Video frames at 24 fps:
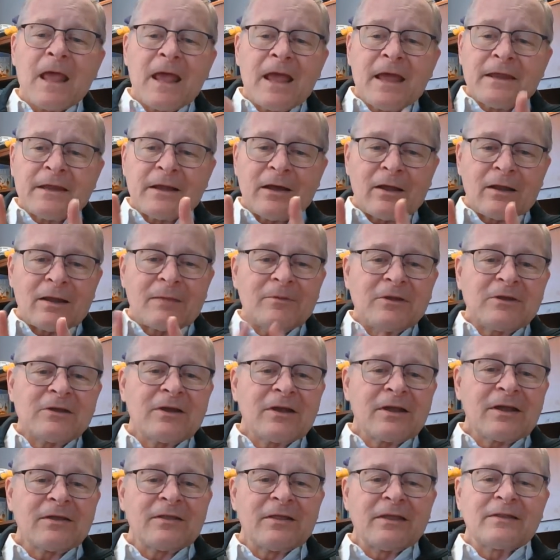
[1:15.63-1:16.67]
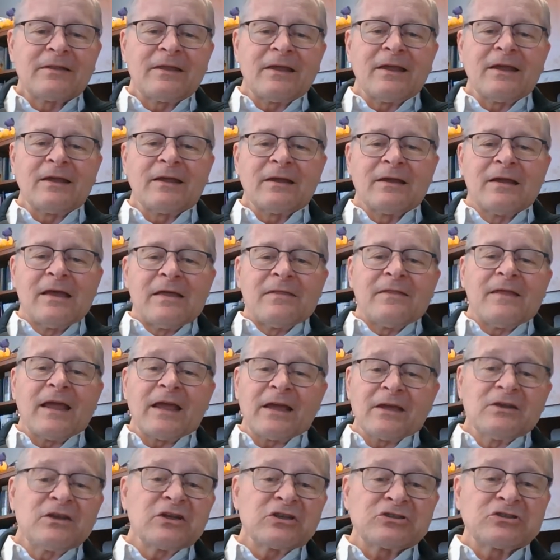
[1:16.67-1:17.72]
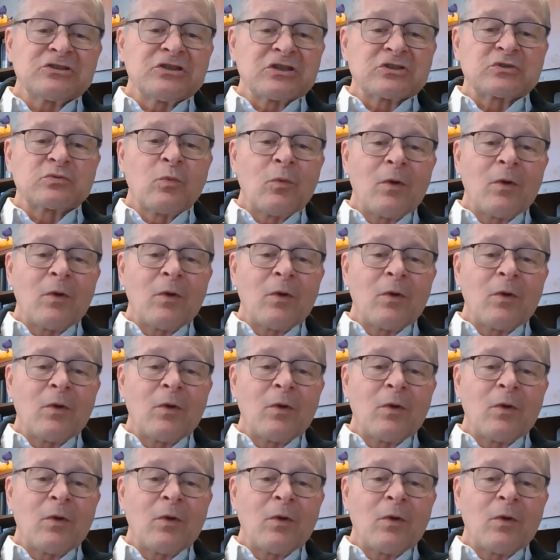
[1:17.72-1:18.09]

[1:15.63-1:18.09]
Now, let me tell you that they conditioned us